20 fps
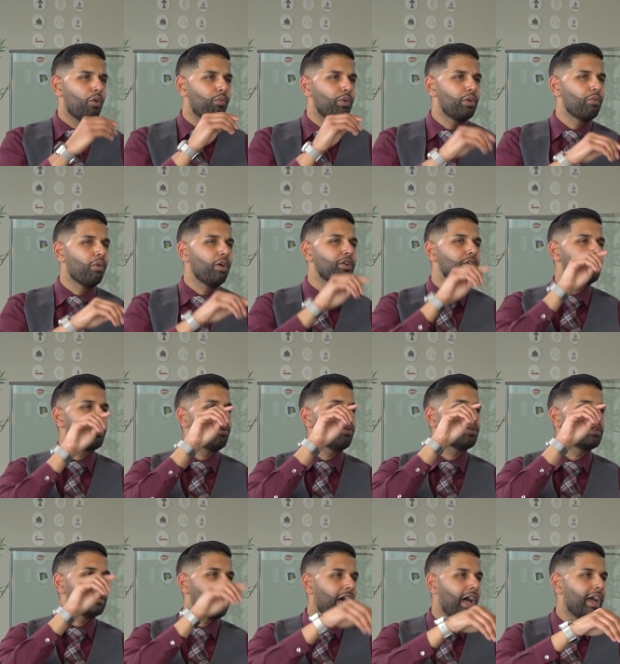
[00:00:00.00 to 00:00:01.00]
we want to go
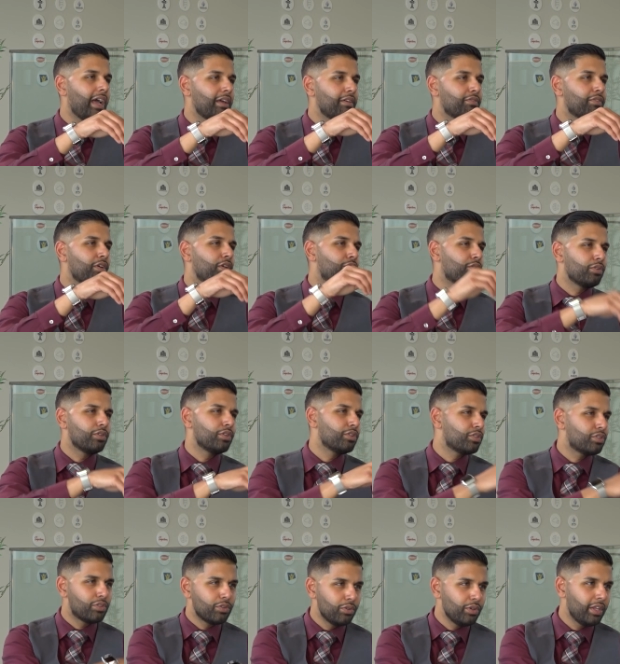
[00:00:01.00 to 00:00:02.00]
live through the
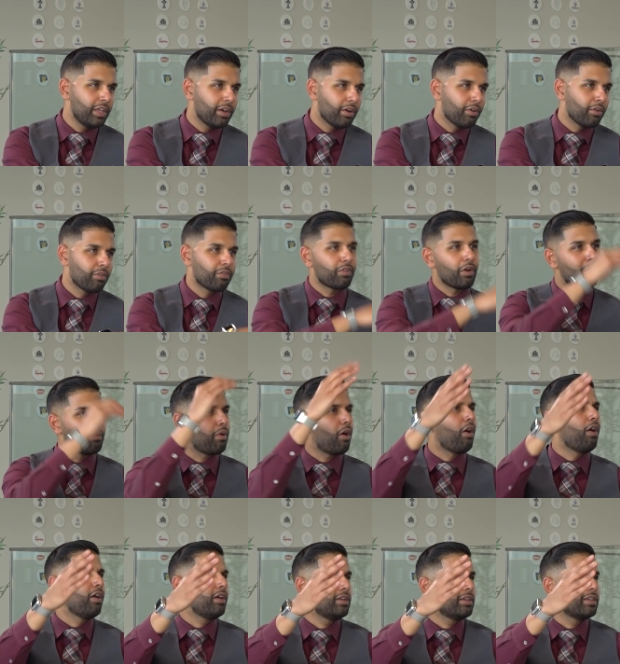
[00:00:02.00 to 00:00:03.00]
studio from
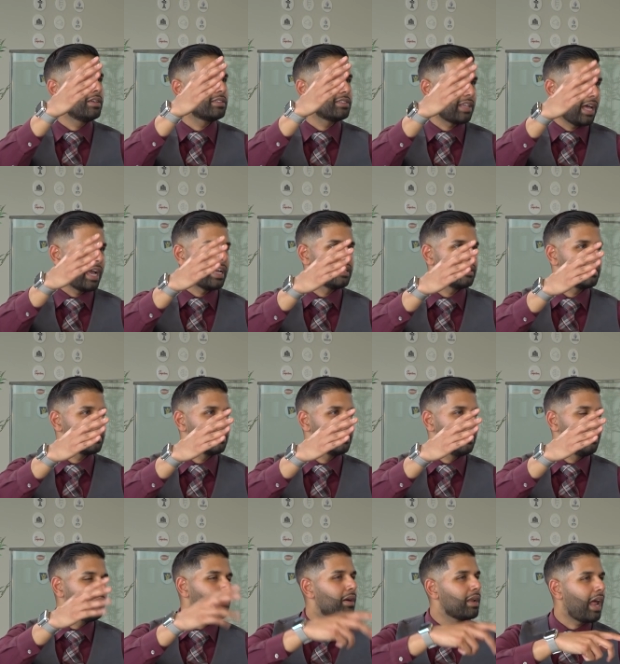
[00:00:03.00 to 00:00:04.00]
on site.
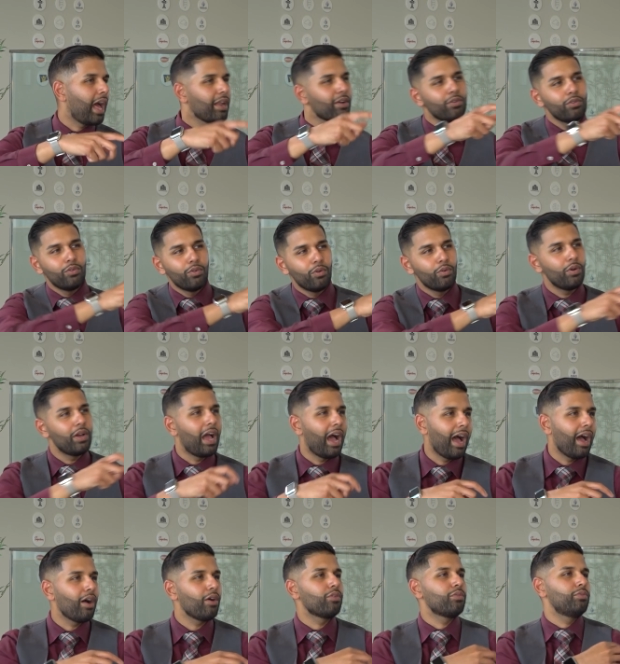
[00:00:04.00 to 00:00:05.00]
But I don't know
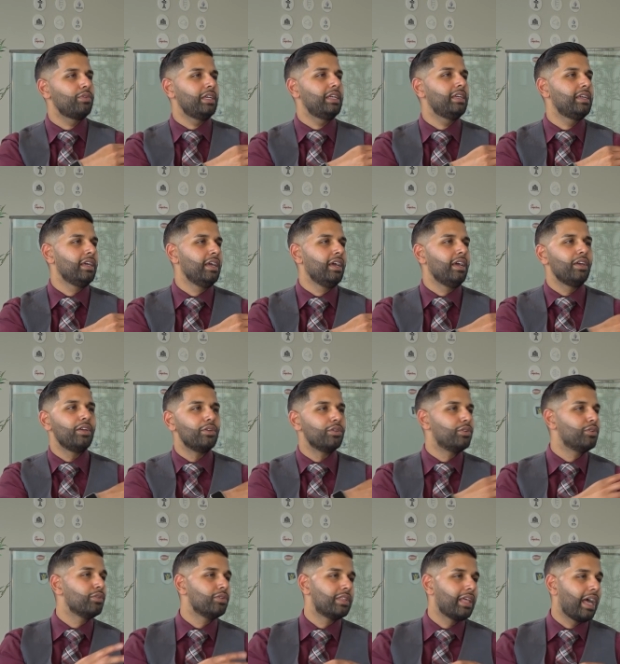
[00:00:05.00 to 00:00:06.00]
how we you
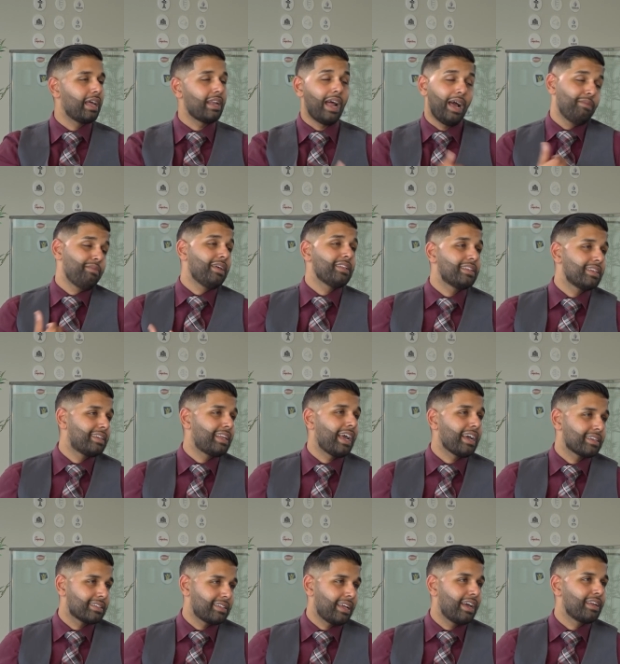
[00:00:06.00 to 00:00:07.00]
do that. I'm not the
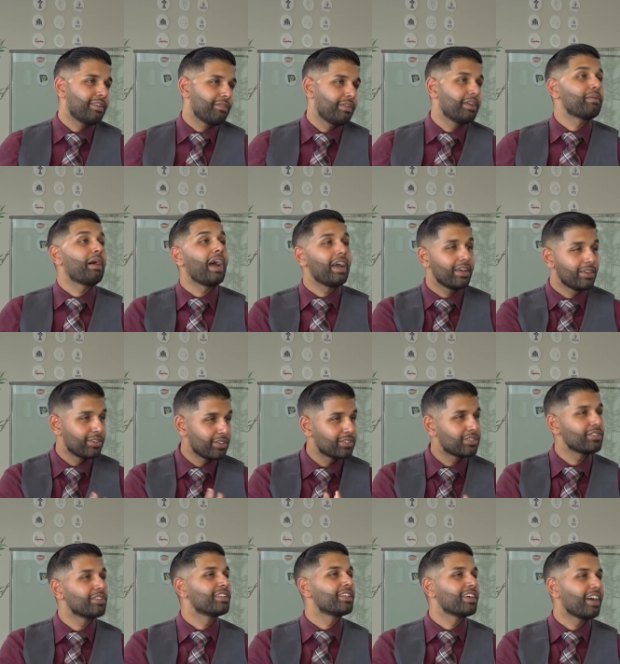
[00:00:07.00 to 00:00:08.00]
tech side of it. I
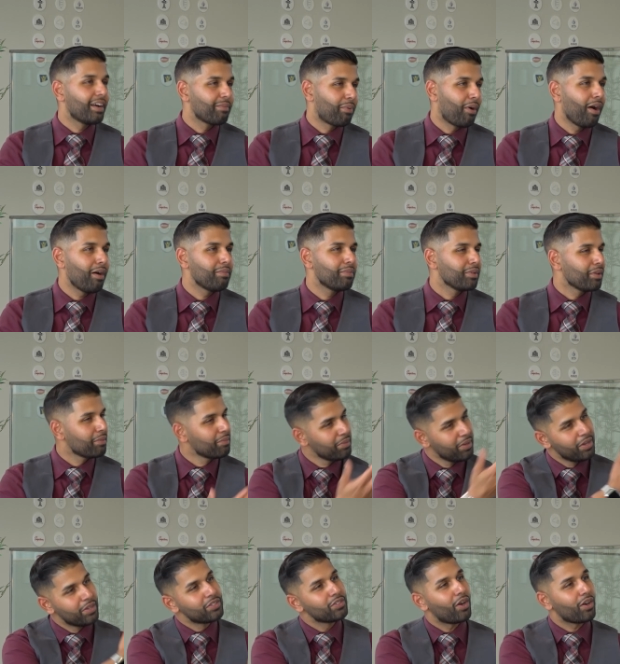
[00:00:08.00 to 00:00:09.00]
understood the problem,
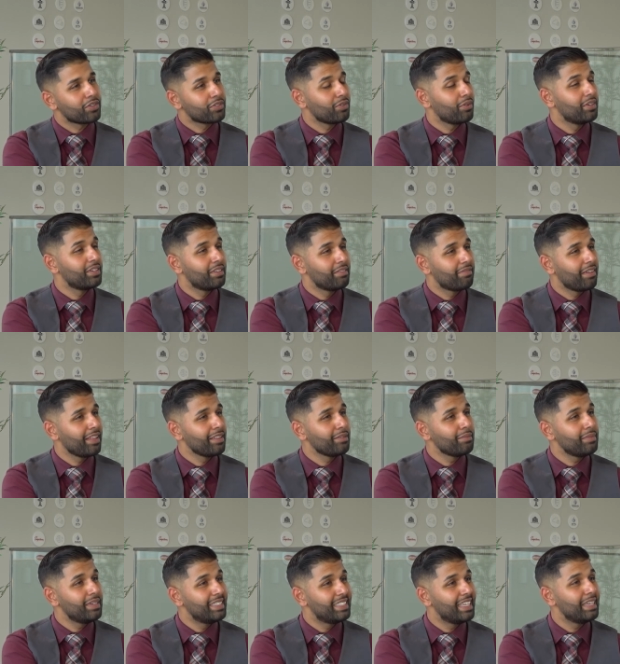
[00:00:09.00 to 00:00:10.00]
talked to our
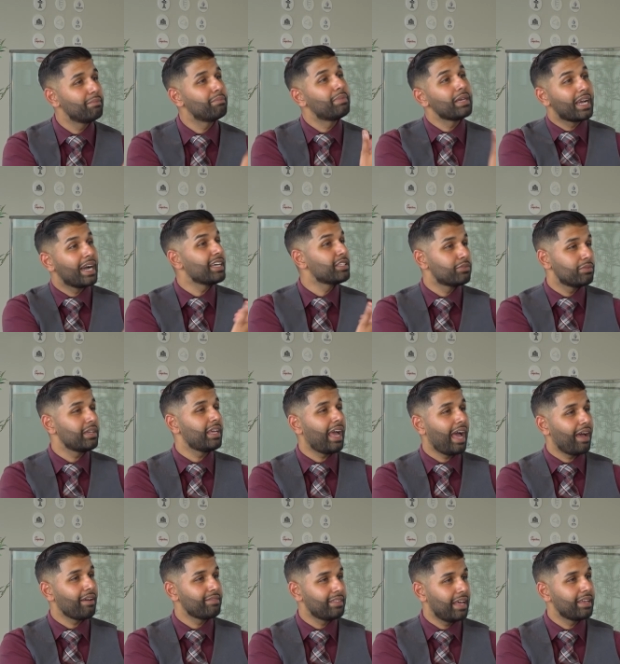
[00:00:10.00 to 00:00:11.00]
development team. Because we
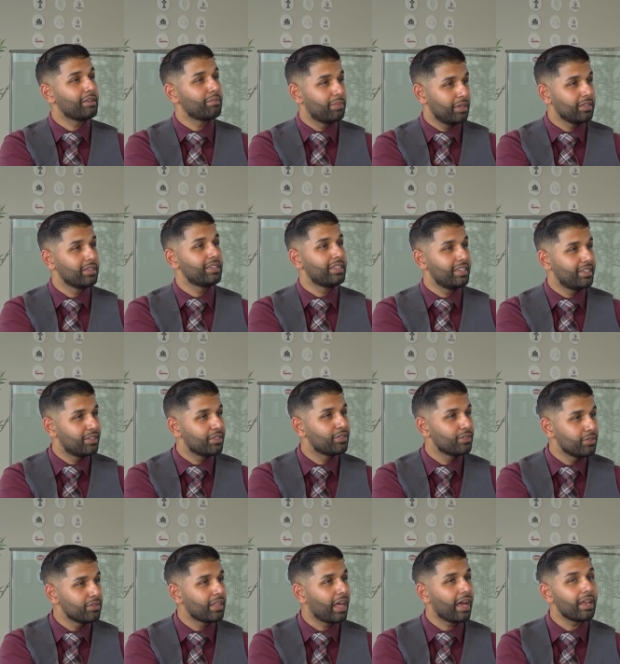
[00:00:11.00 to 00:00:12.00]
have that ability to
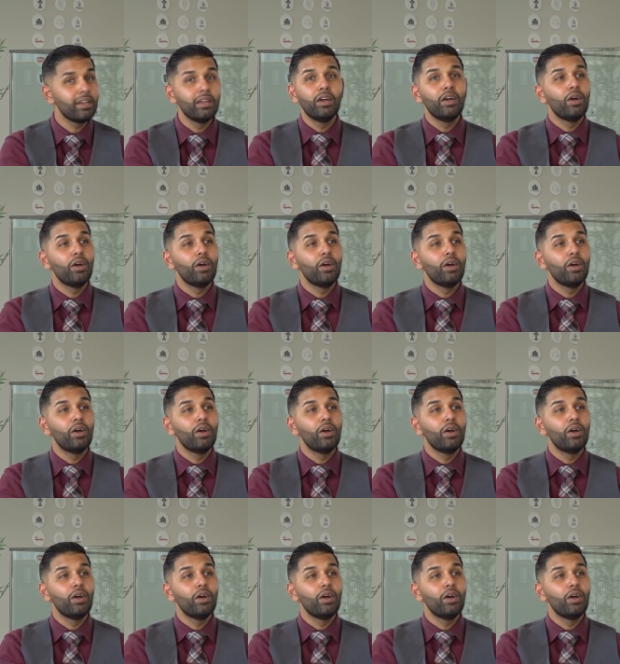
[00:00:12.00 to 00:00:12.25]
do that,